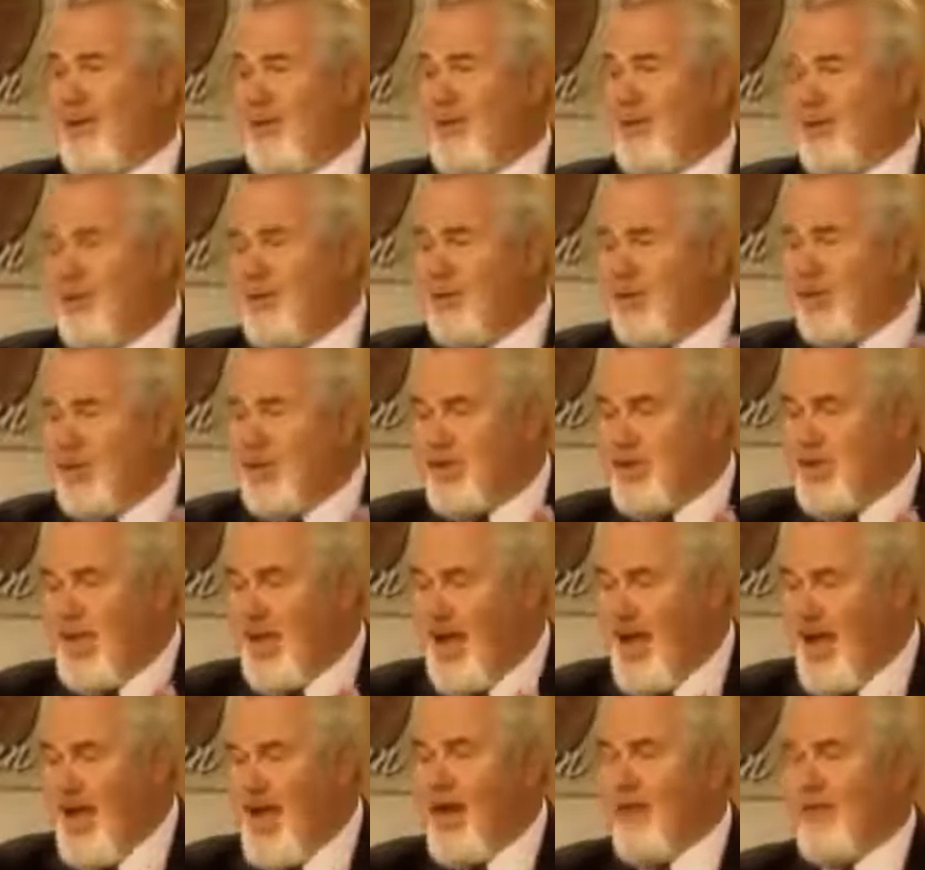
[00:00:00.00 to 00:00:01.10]
you know, you
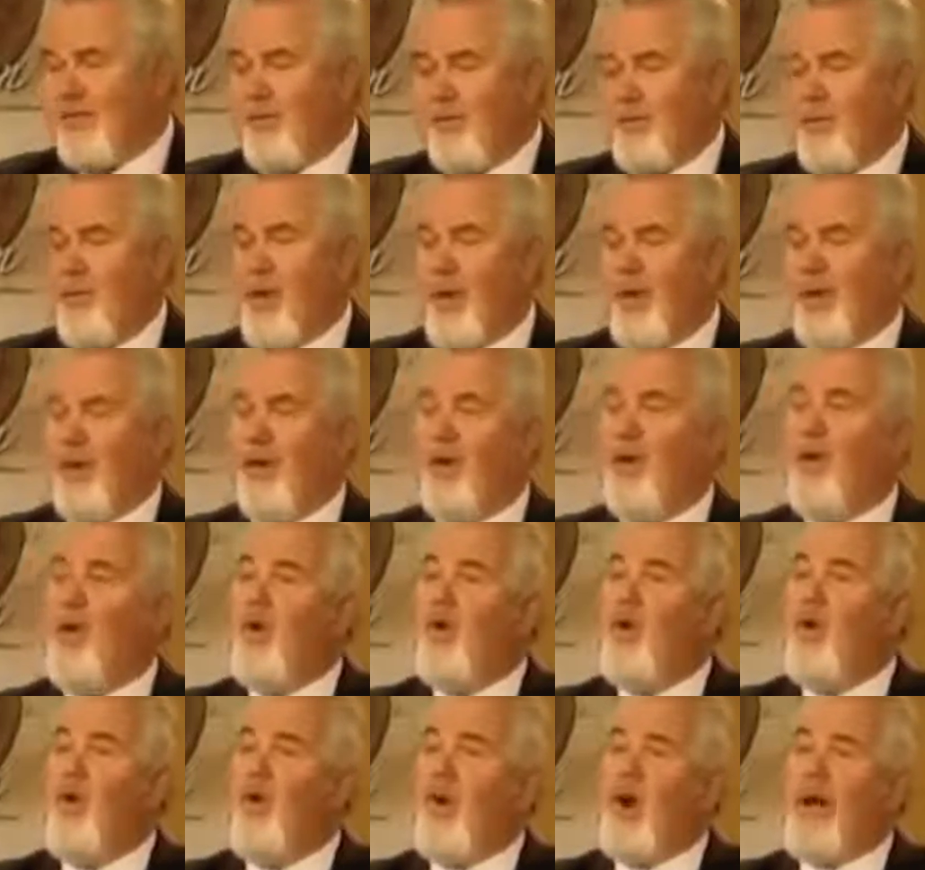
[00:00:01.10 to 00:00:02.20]
just have to wonder,
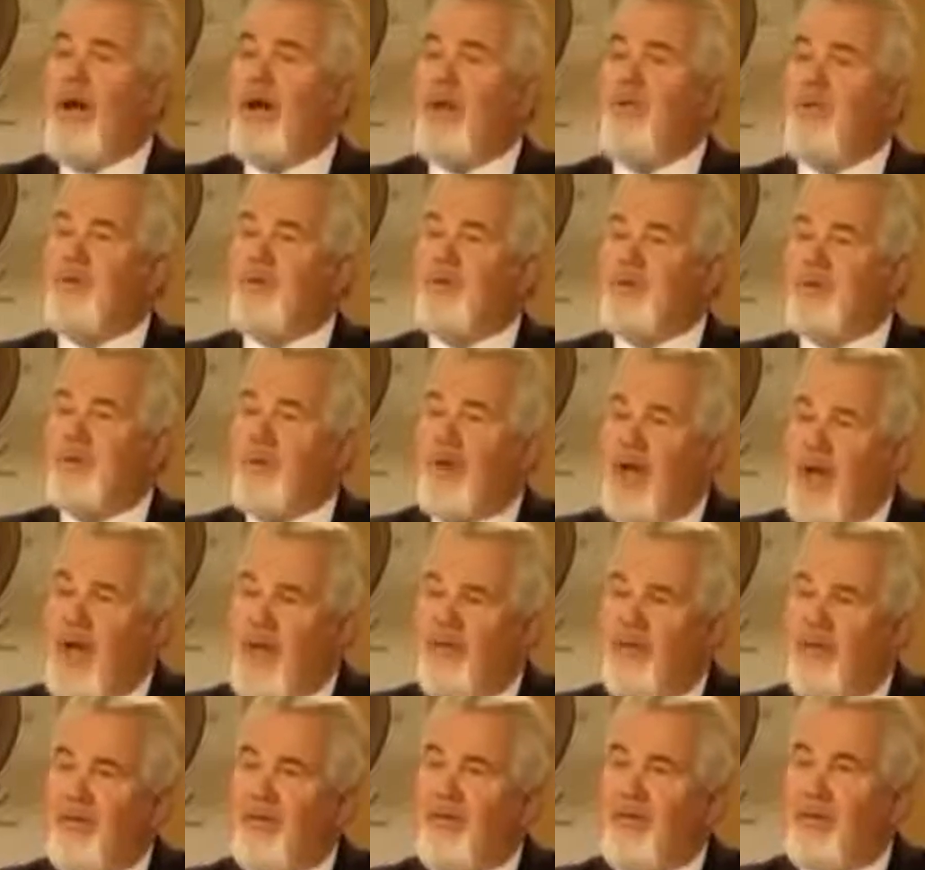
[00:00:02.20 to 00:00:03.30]
why would you
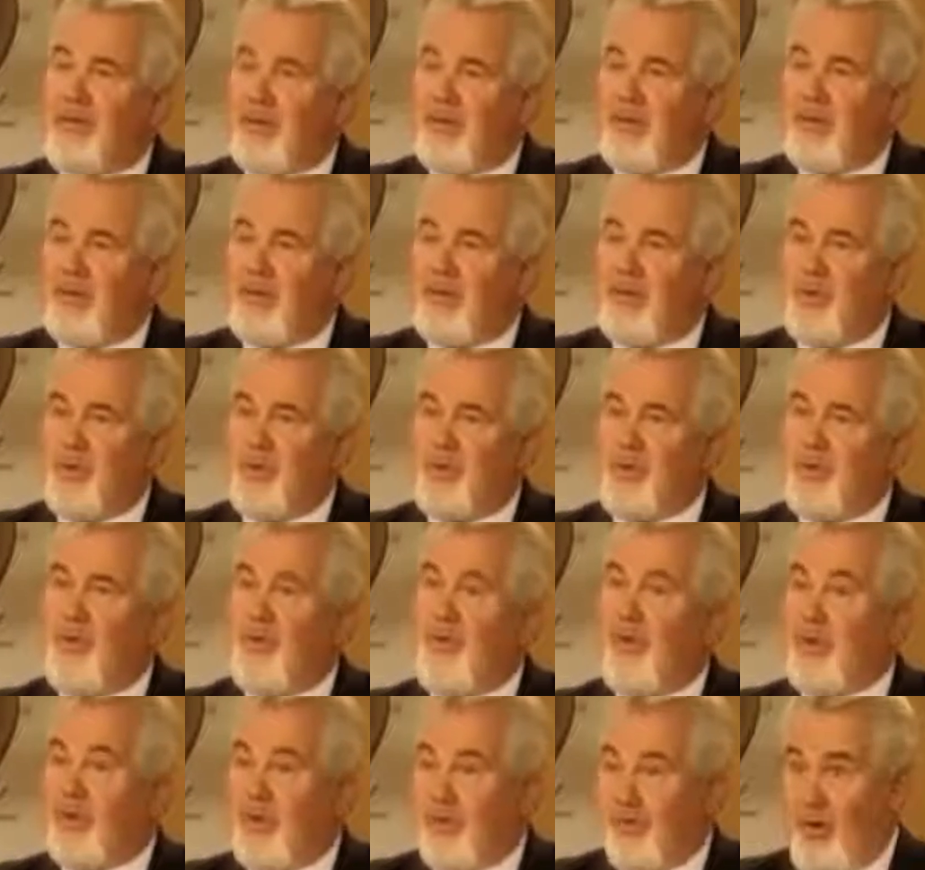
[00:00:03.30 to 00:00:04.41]
ever
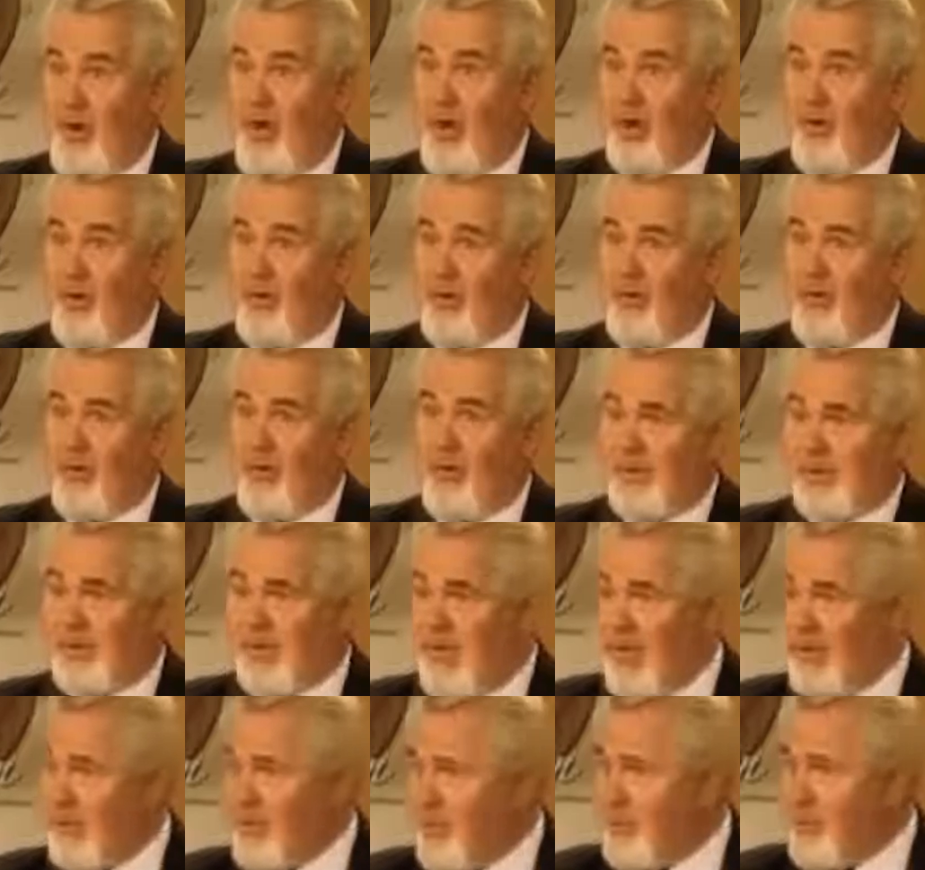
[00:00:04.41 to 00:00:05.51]
use a drug
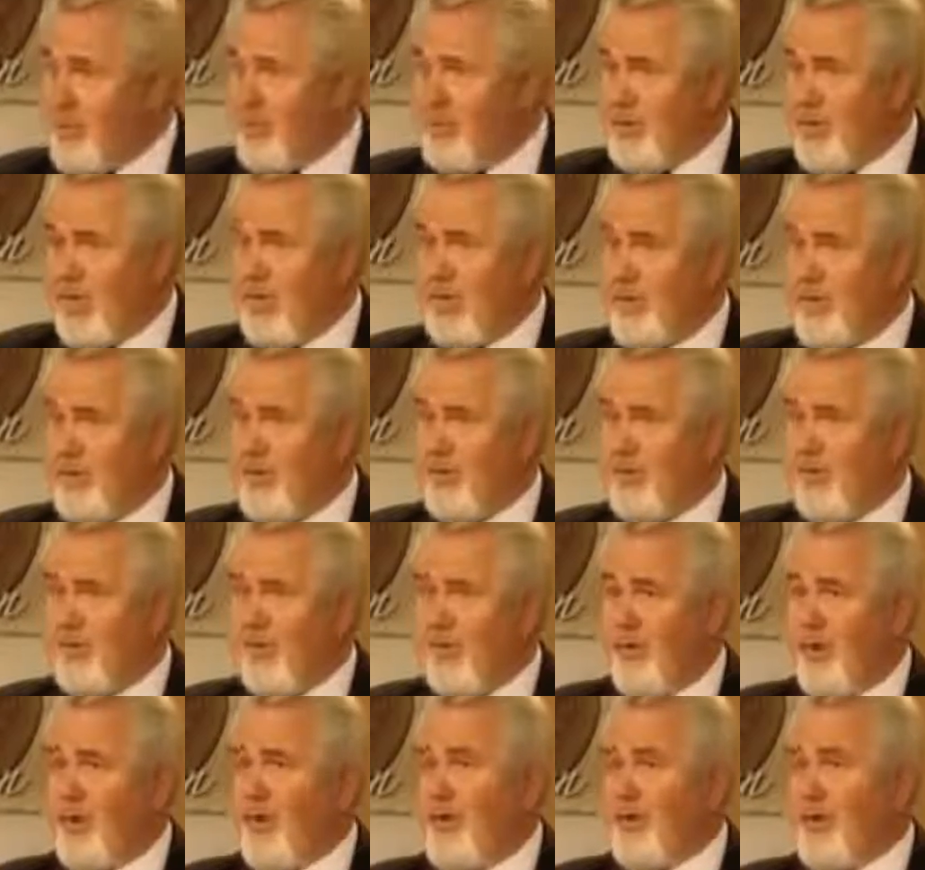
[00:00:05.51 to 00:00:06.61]
which has the potential
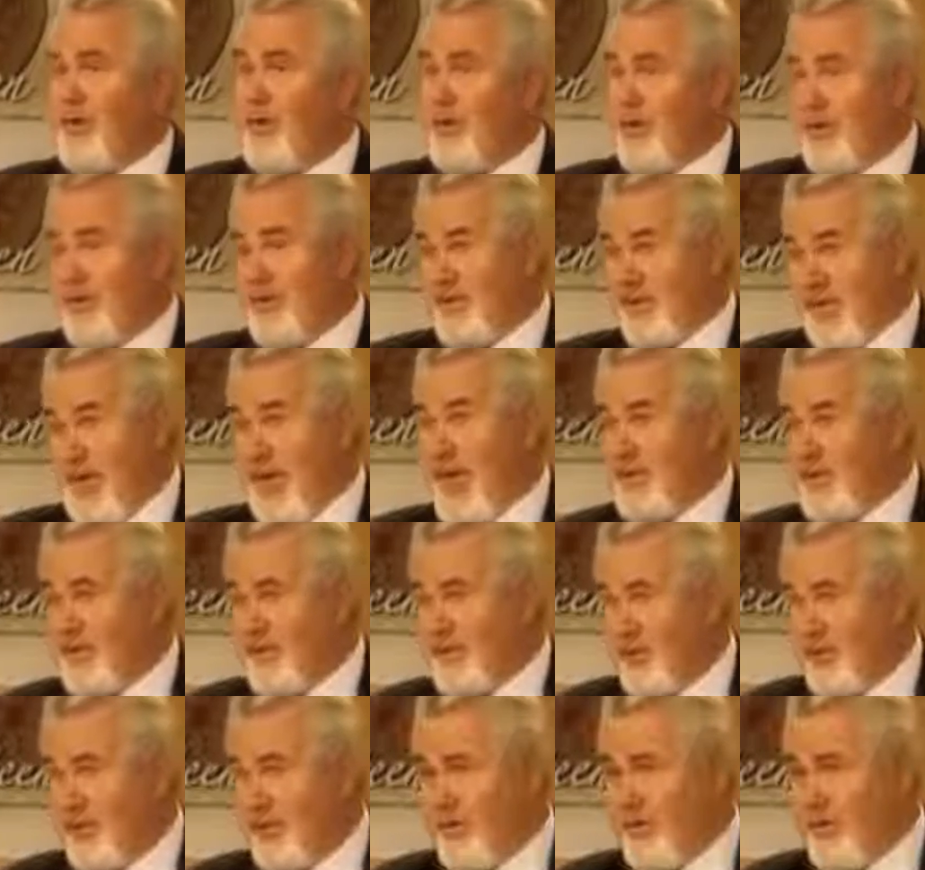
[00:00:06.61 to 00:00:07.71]
for
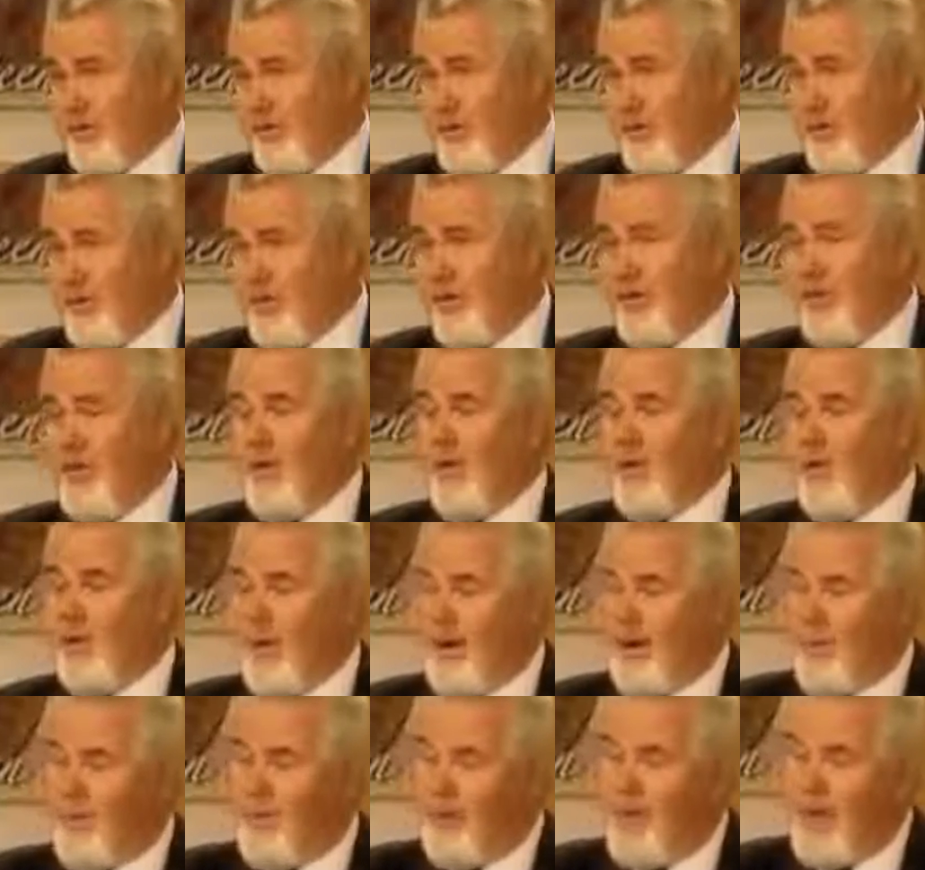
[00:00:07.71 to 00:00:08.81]
disaster
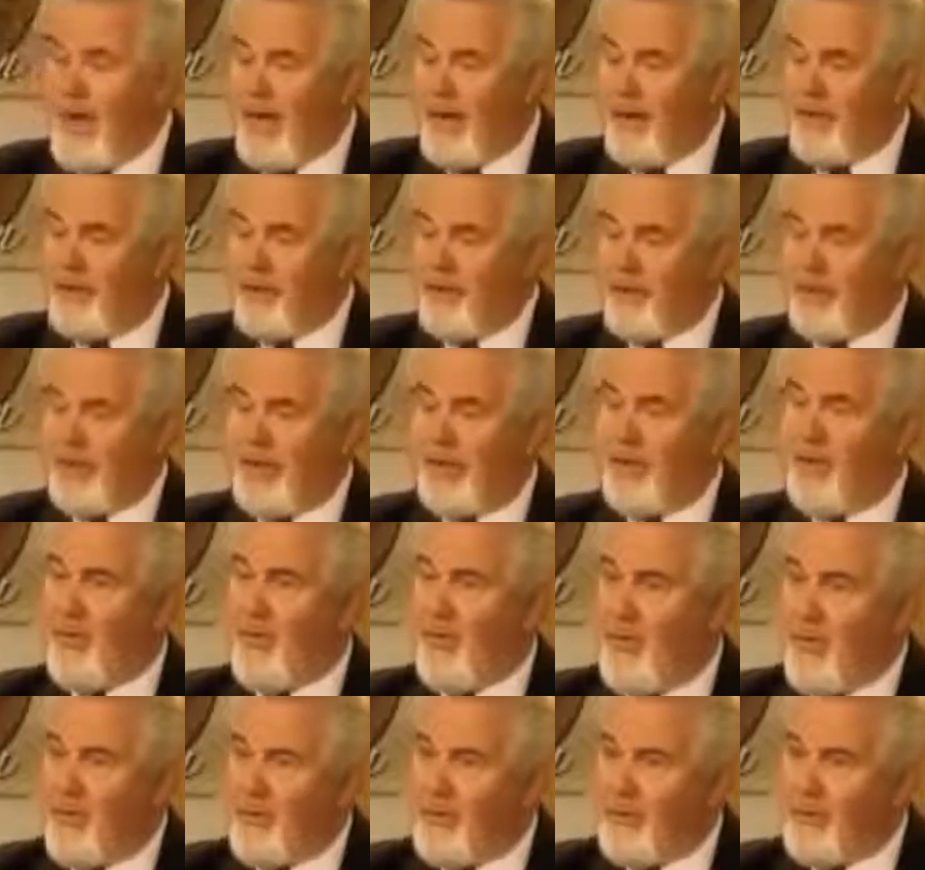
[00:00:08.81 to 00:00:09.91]
when a
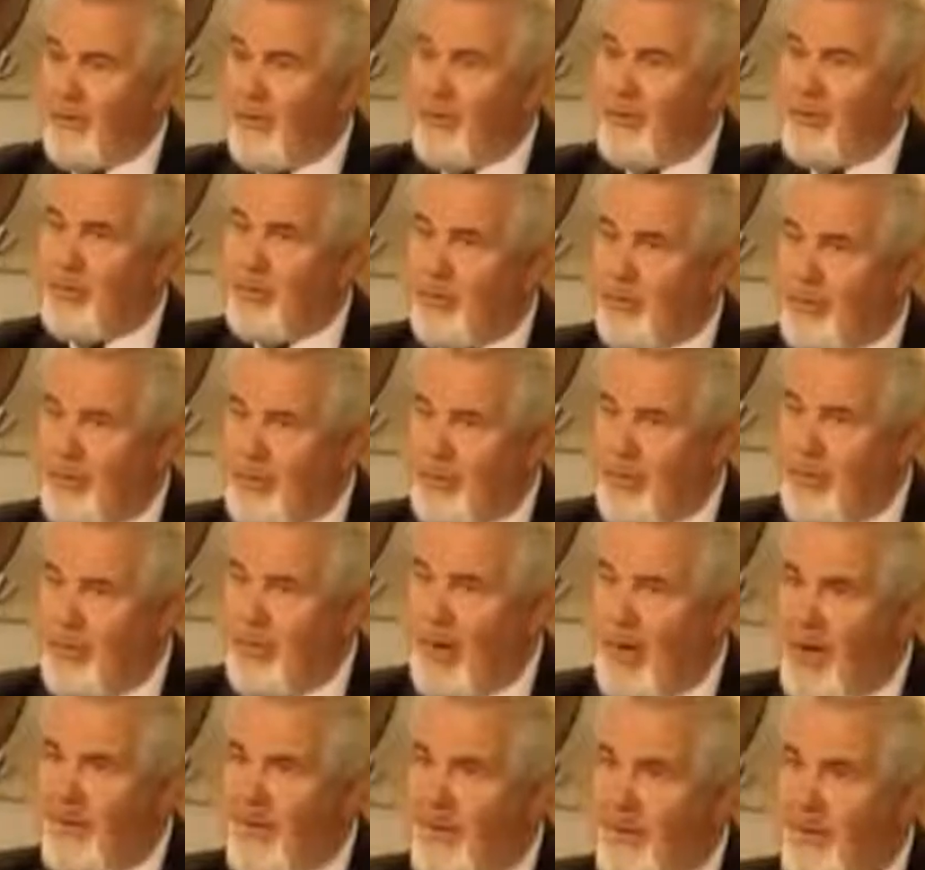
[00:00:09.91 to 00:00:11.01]
mangosteen or a fruit or
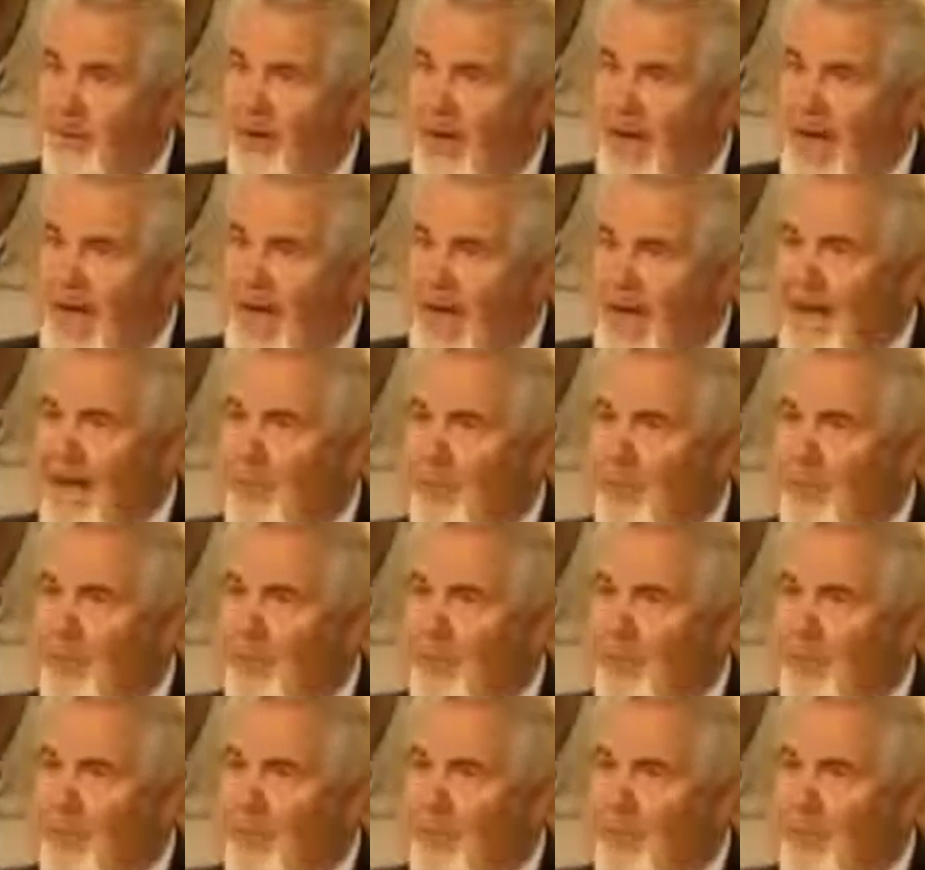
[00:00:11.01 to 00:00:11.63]
some other